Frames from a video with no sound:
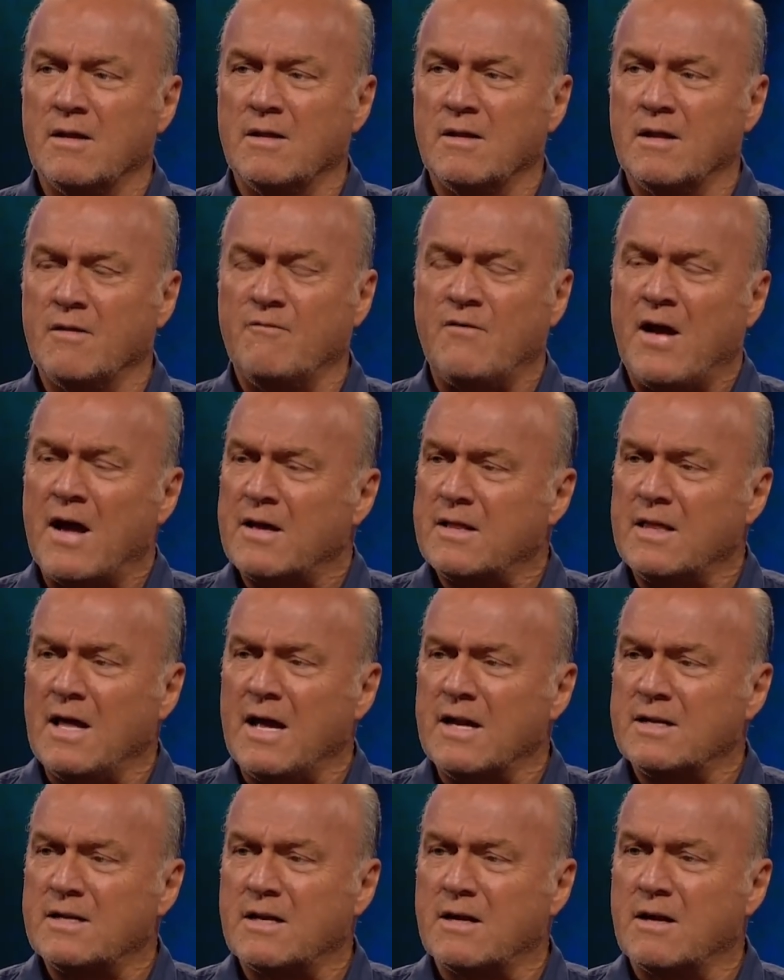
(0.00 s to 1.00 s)
the fact
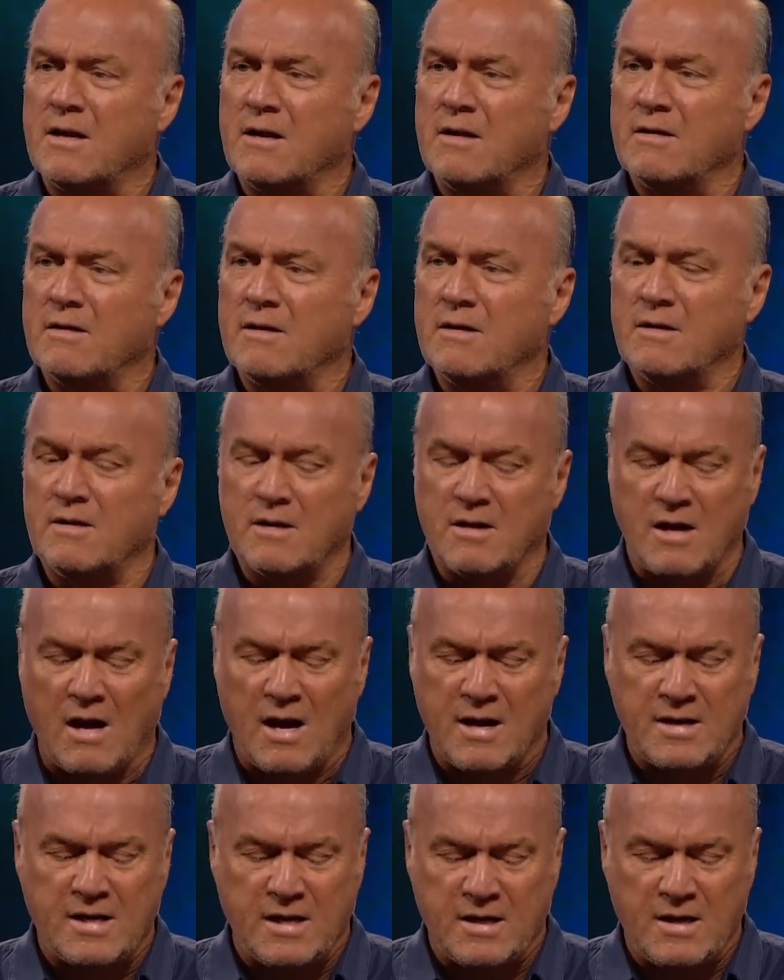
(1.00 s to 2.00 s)
that
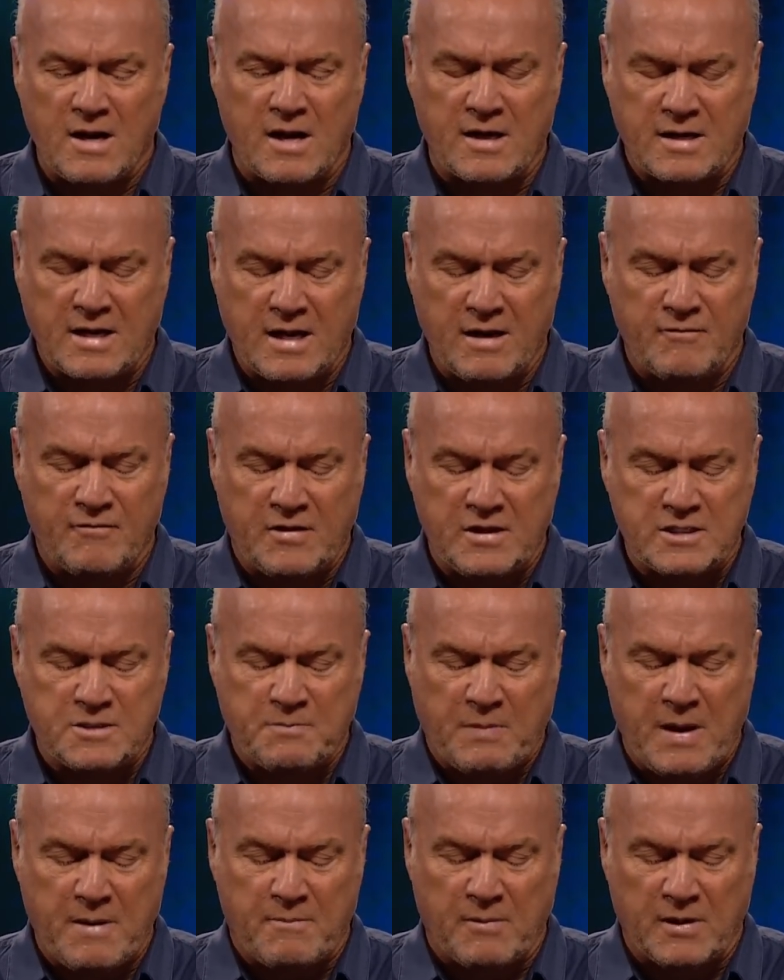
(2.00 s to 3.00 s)
God did not give these
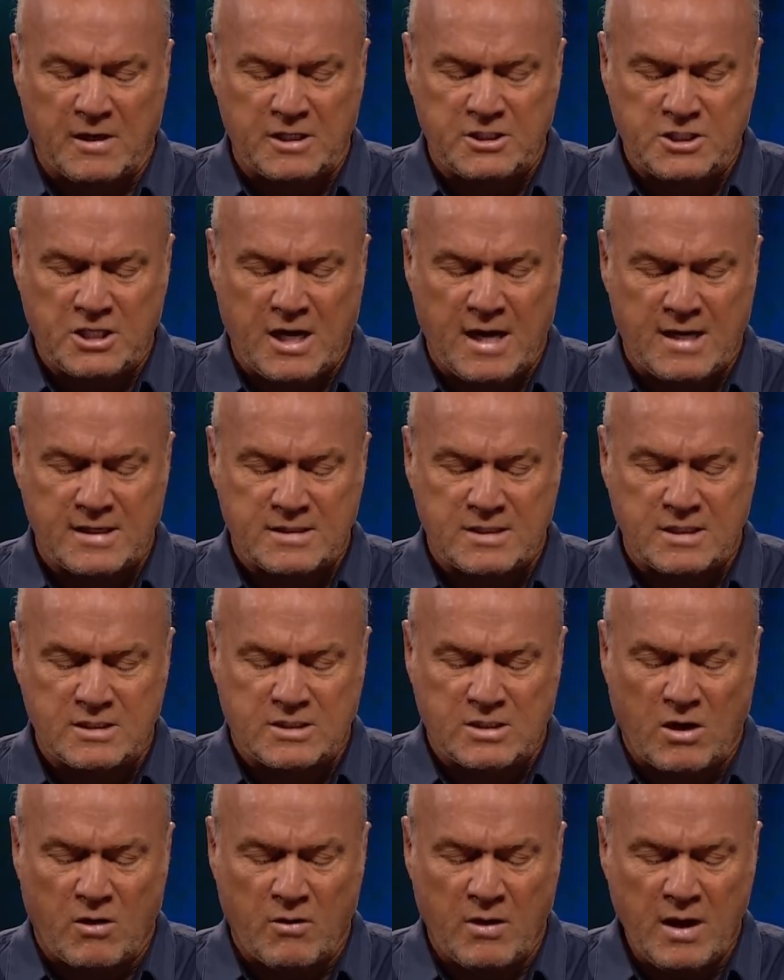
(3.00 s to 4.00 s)
people a chance. And
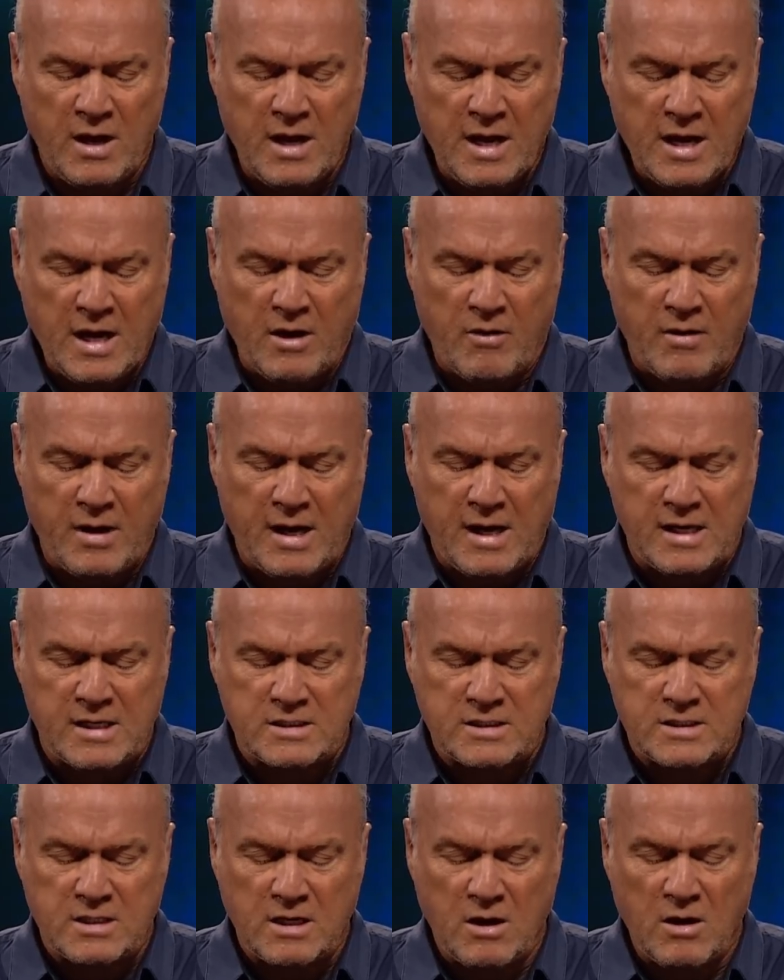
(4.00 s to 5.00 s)
so here he
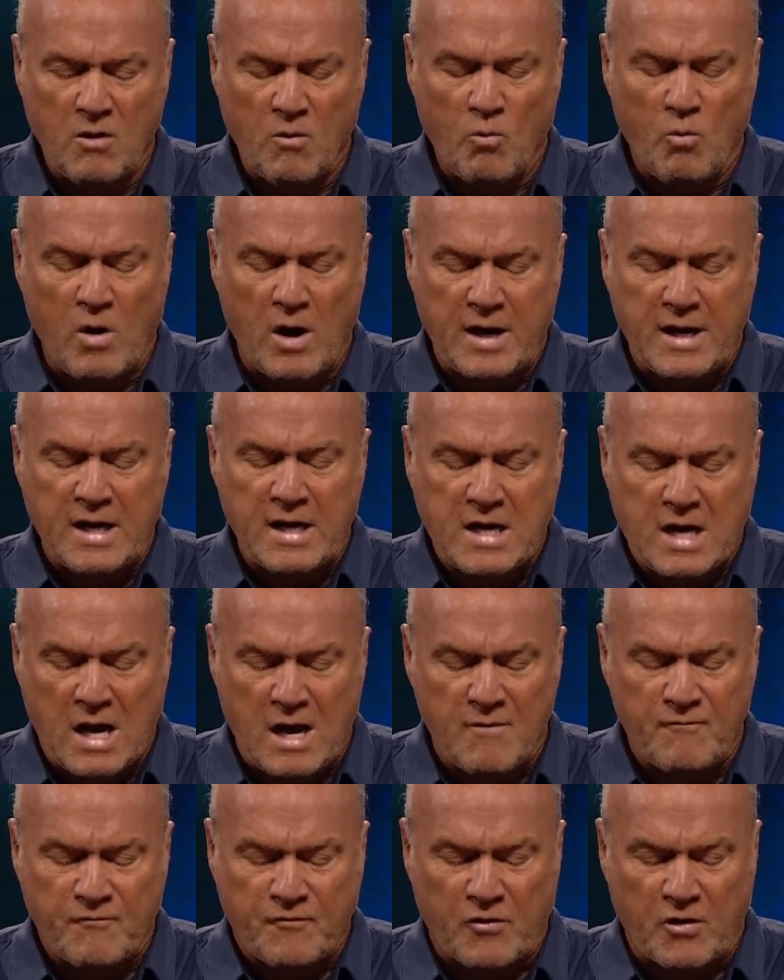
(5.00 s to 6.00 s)
is wanting
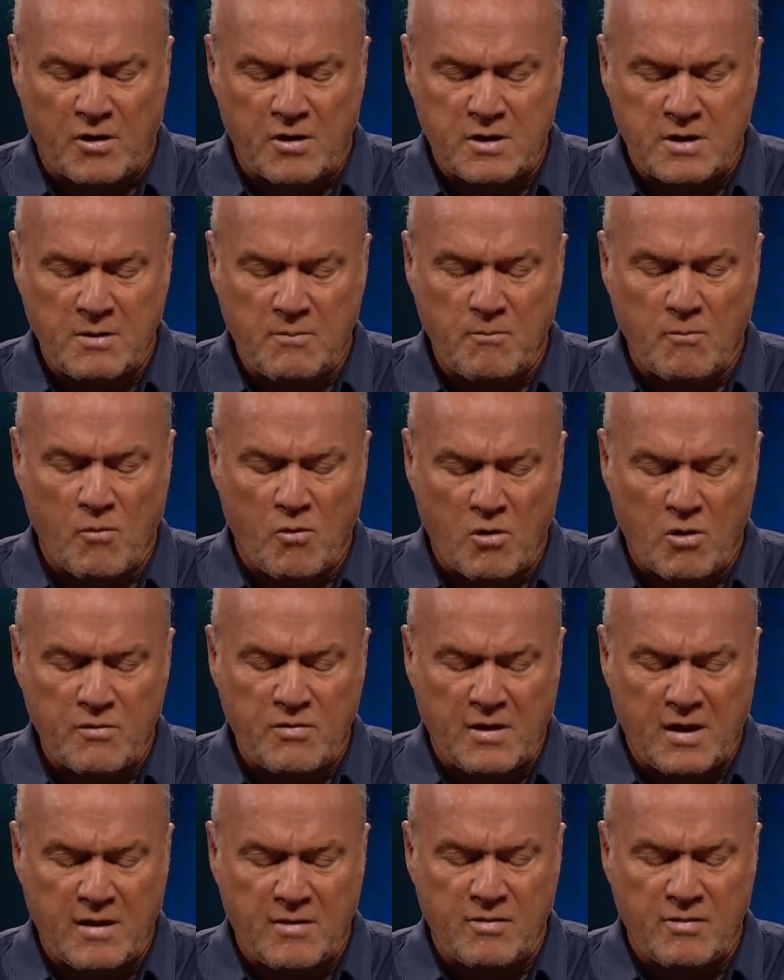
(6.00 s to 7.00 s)
comfort more
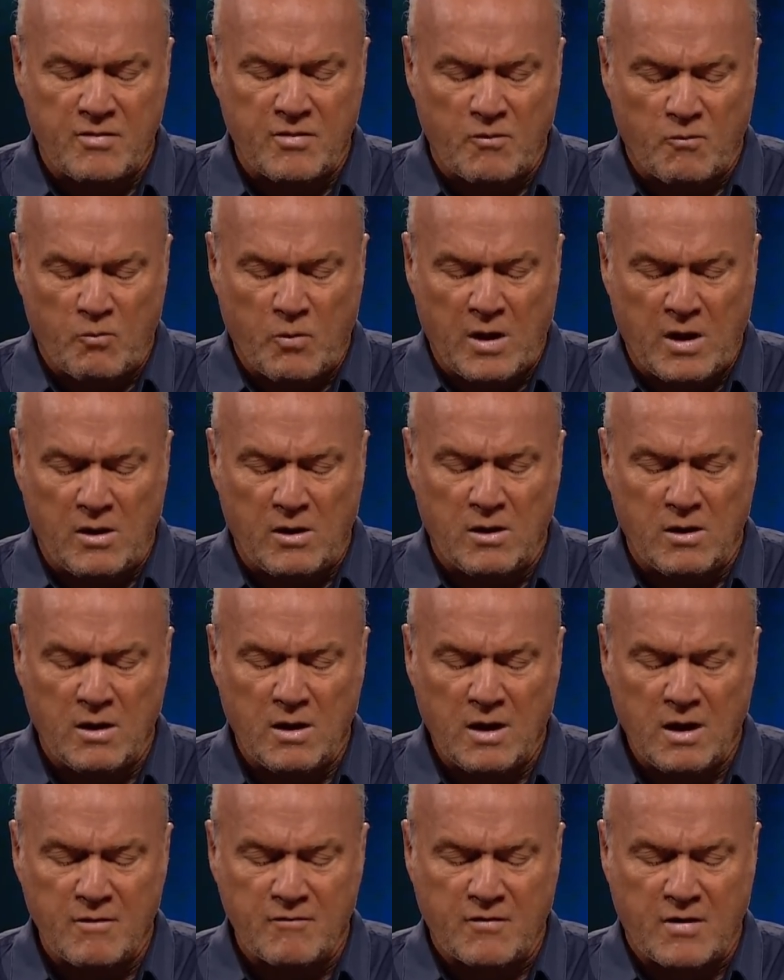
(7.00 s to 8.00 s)
than the will
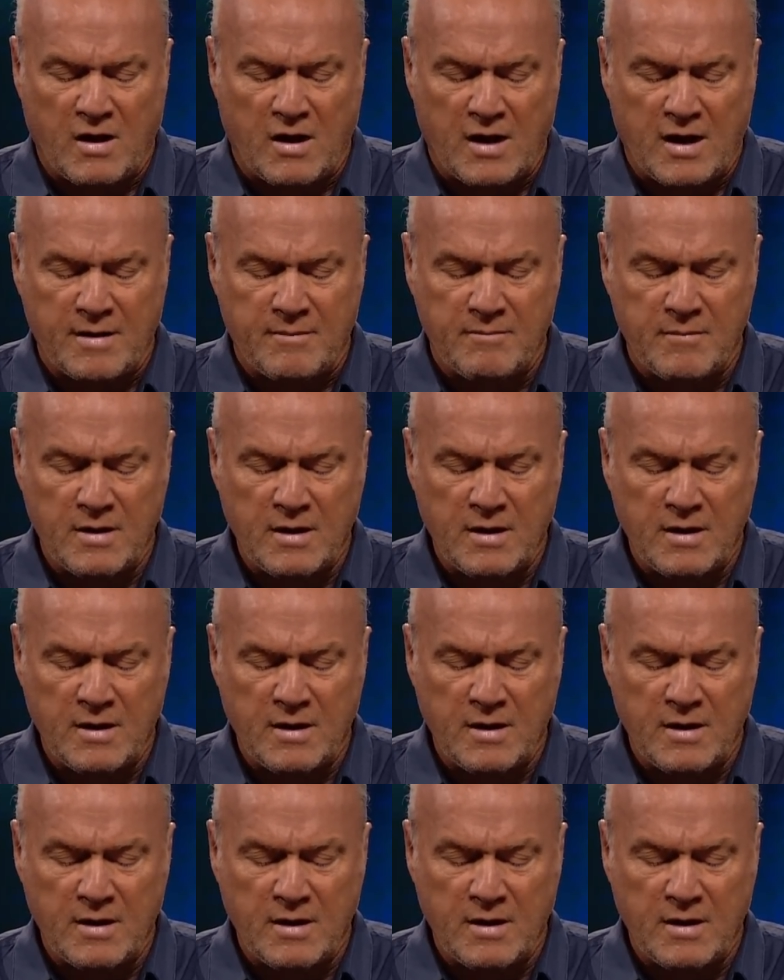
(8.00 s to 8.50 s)
of God.